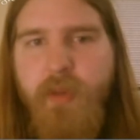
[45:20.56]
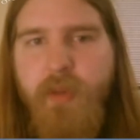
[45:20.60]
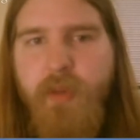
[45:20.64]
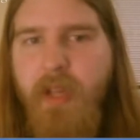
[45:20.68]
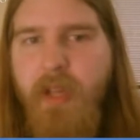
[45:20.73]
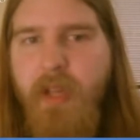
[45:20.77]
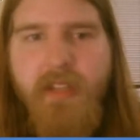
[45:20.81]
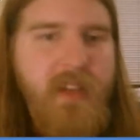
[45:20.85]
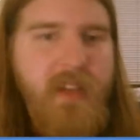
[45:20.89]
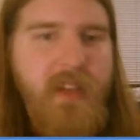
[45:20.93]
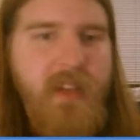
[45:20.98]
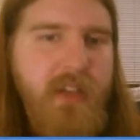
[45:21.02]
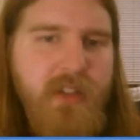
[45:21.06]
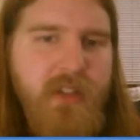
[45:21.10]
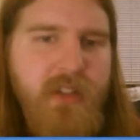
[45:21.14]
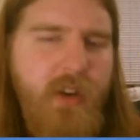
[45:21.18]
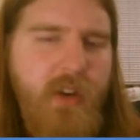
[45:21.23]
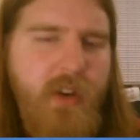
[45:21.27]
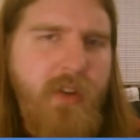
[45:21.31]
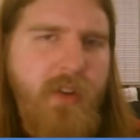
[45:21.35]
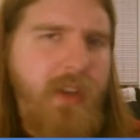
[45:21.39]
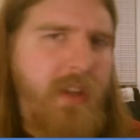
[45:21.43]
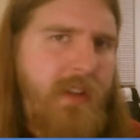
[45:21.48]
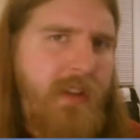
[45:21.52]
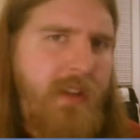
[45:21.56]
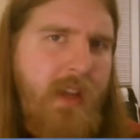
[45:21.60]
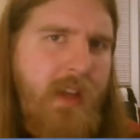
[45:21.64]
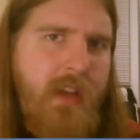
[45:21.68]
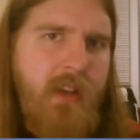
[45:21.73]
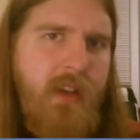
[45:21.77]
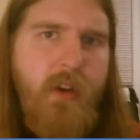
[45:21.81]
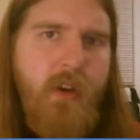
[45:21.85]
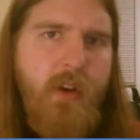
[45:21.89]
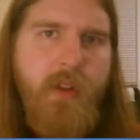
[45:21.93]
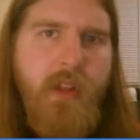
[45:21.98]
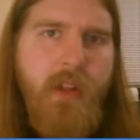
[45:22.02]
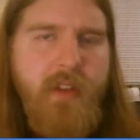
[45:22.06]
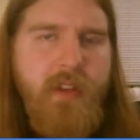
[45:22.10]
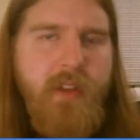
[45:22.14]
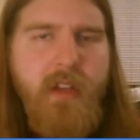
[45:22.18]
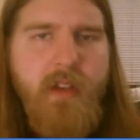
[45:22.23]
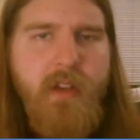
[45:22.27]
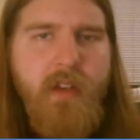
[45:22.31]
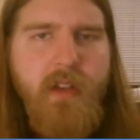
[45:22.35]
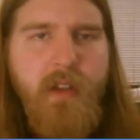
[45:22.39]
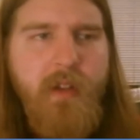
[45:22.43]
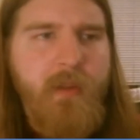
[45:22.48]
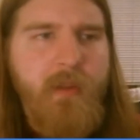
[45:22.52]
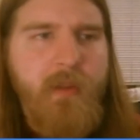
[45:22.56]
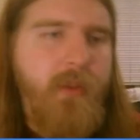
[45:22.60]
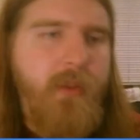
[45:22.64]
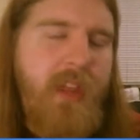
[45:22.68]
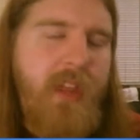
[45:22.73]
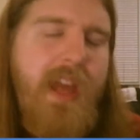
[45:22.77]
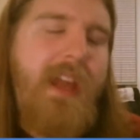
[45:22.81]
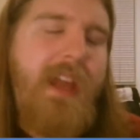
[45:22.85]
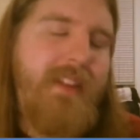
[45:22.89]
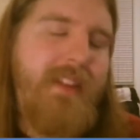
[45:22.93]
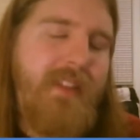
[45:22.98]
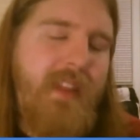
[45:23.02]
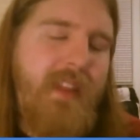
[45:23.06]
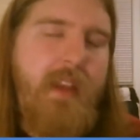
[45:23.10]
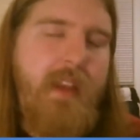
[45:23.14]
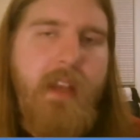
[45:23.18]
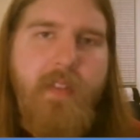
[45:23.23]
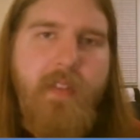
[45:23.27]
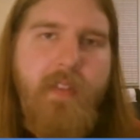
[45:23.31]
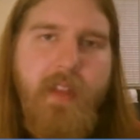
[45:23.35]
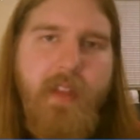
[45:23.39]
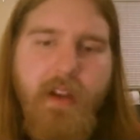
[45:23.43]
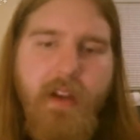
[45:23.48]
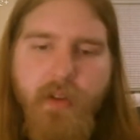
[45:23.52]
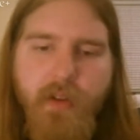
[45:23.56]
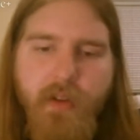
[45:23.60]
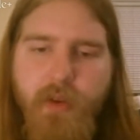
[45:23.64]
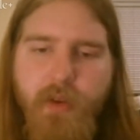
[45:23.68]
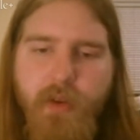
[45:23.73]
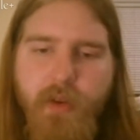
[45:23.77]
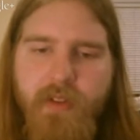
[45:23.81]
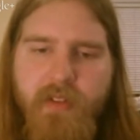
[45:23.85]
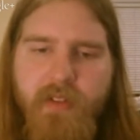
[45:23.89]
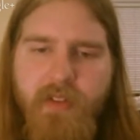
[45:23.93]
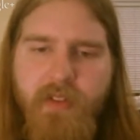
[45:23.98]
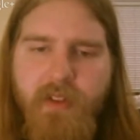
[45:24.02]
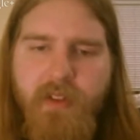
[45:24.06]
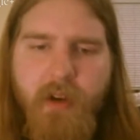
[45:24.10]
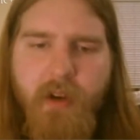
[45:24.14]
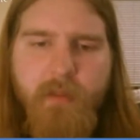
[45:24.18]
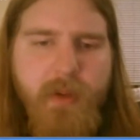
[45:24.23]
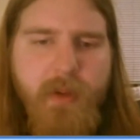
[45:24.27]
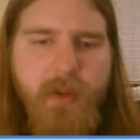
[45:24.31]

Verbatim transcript: PlayStation over Nintendo. They said, well, they, I guess they did have technical reasons there.